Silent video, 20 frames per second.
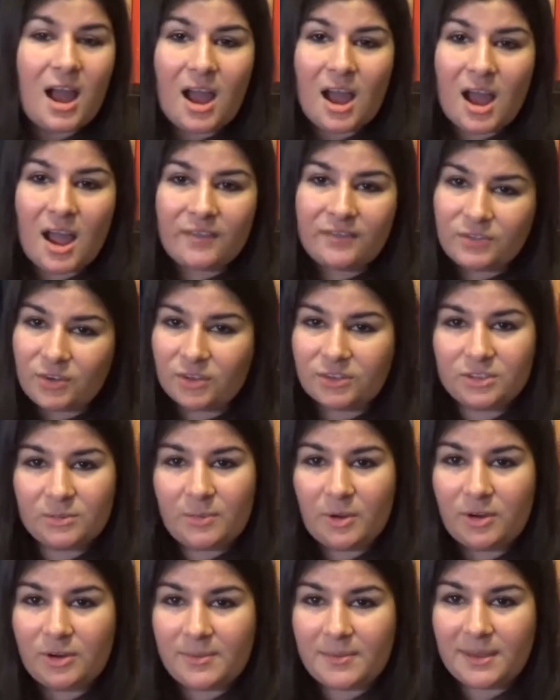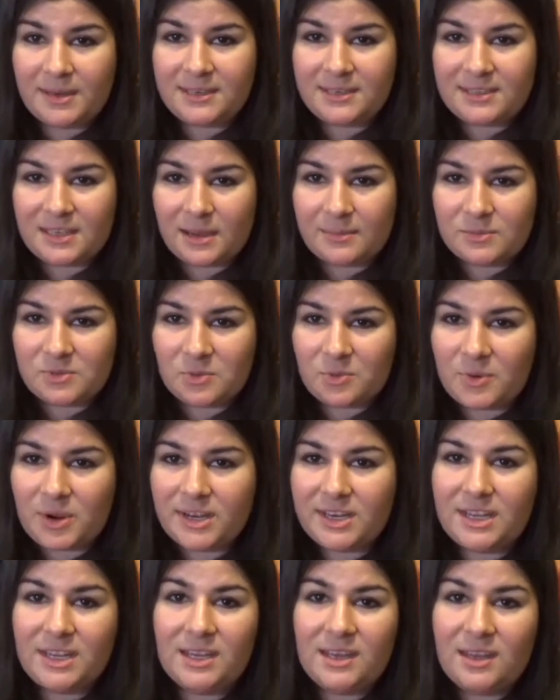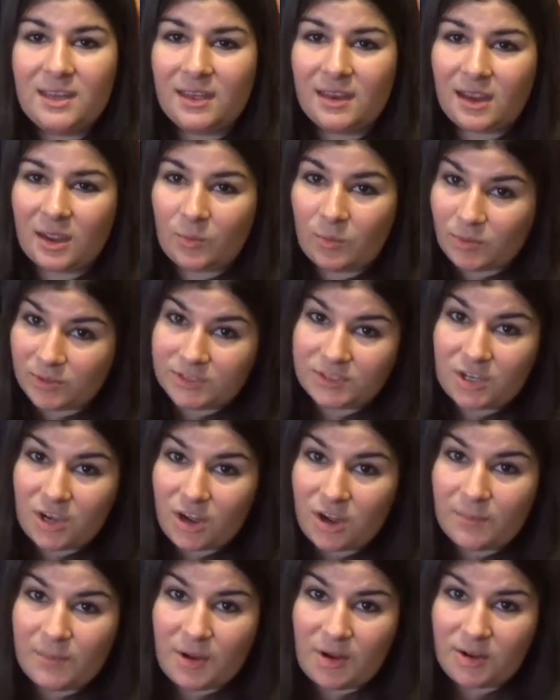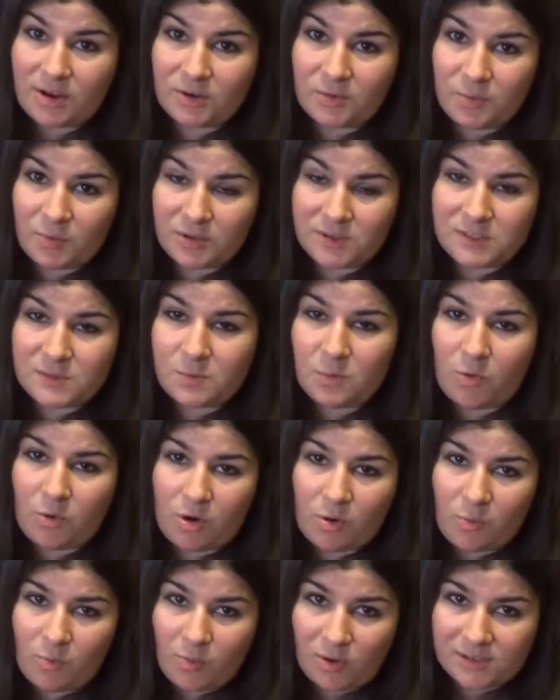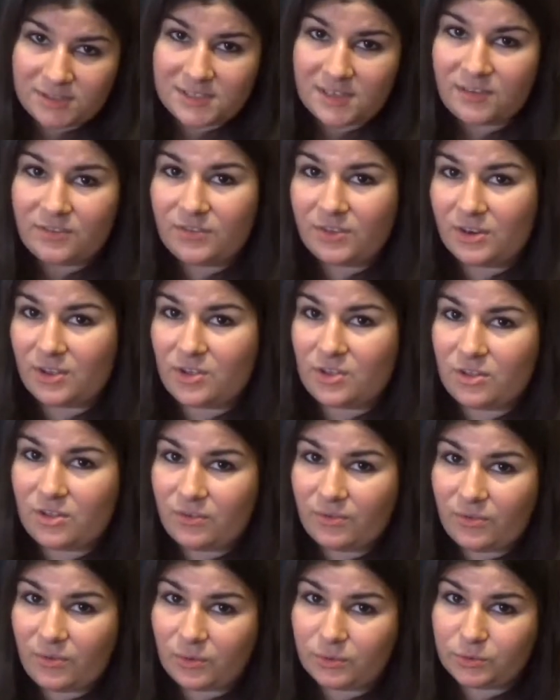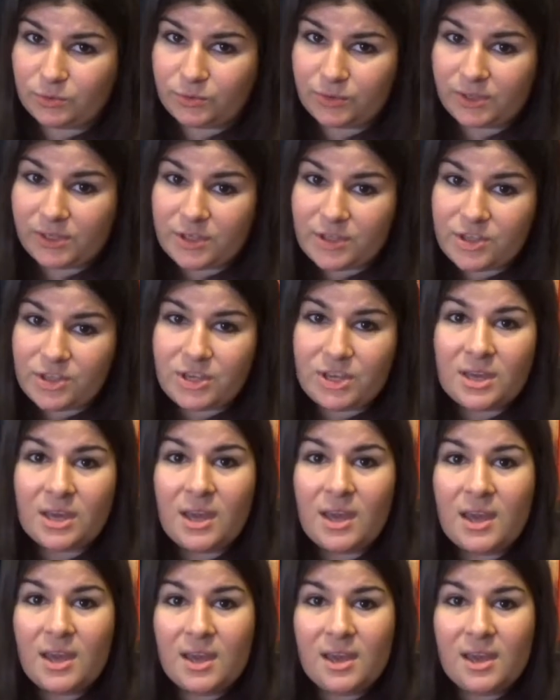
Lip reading: I've talked about it many times already, and I will talk about it once more once I finish the full trilogy.